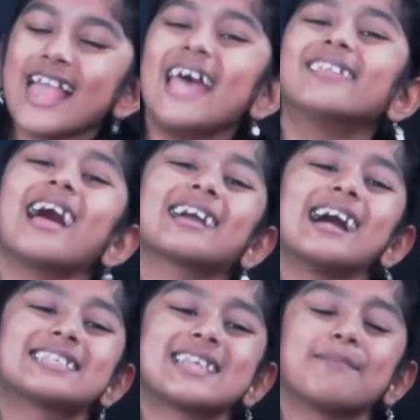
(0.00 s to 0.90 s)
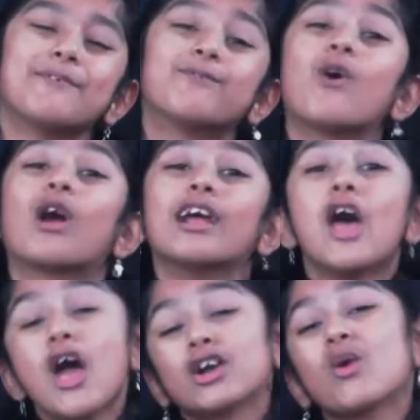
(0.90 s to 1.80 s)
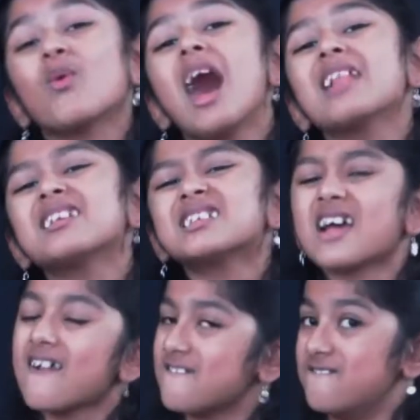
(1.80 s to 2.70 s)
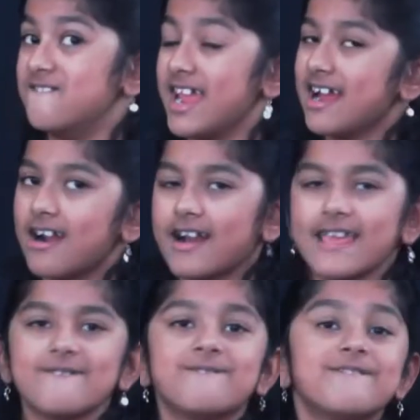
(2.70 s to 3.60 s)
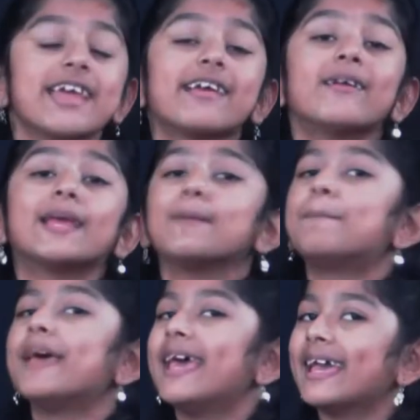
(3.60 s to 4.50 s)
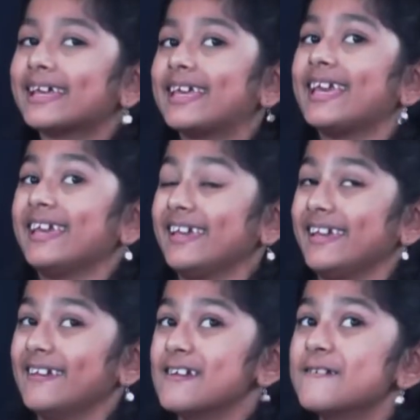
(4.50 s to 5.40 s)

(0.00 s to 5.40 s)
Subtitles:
And like I said before, koalas are very, very picky.